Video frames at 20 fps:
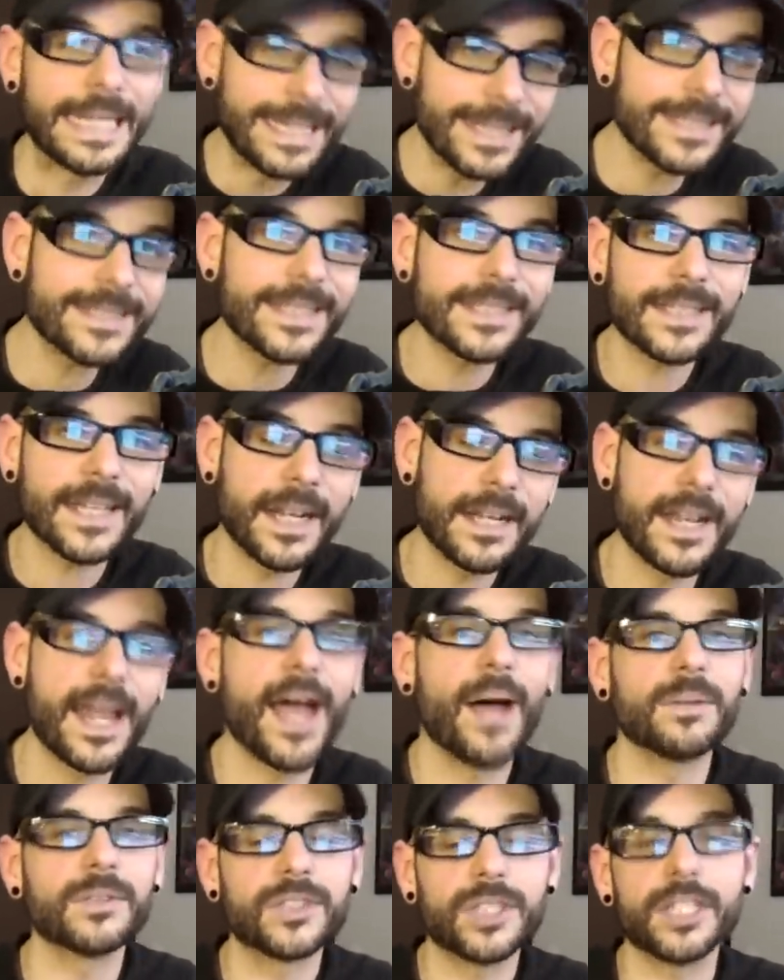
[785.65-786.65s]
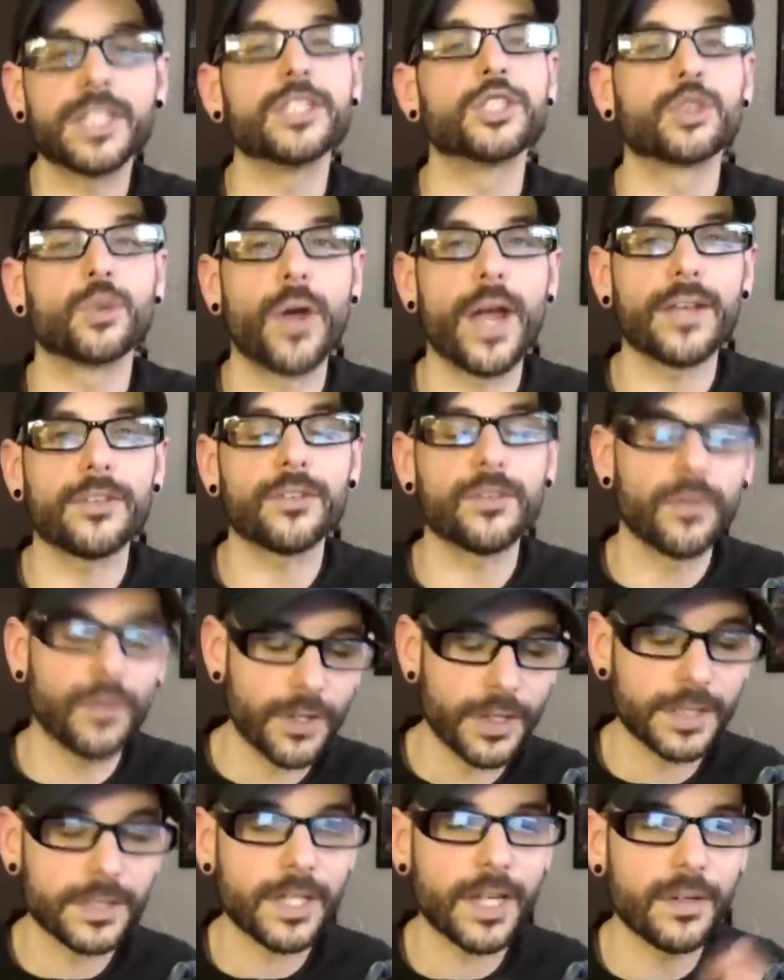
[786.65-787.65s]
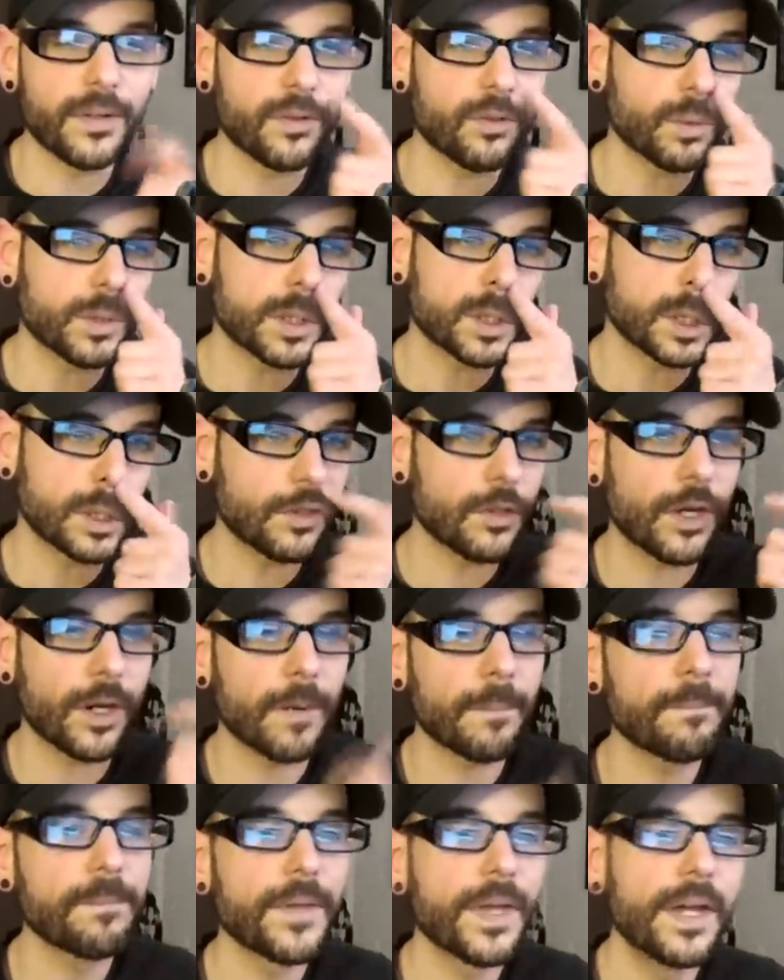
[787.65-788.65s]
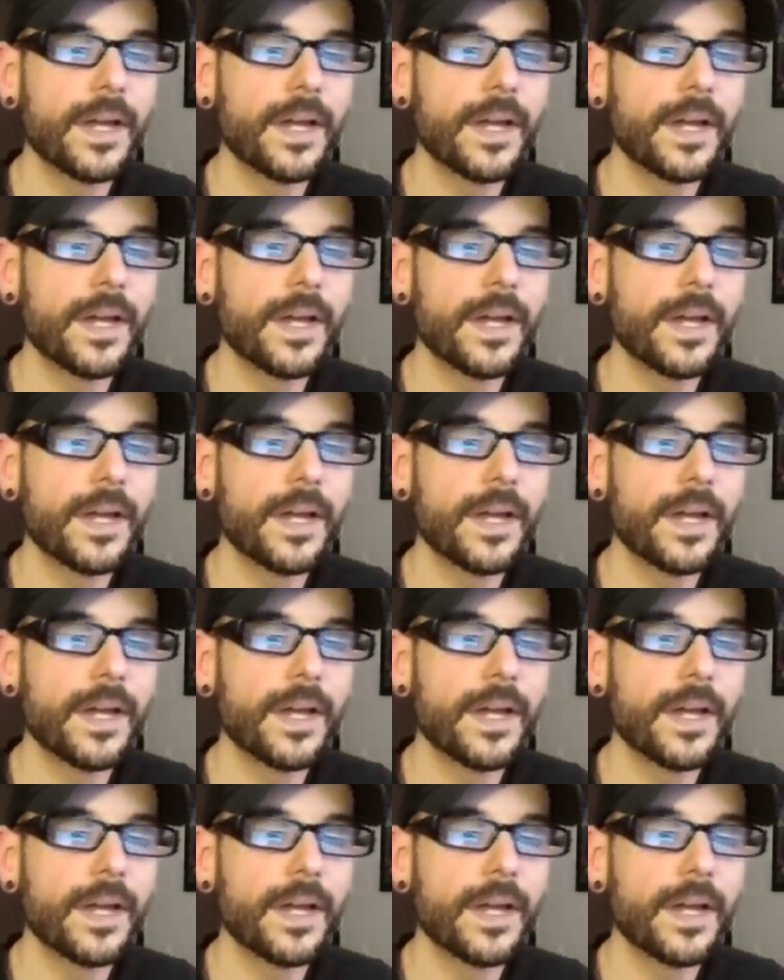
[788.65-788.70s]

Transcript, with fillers: isn't announced and addressed for the Nintendo Switch this year.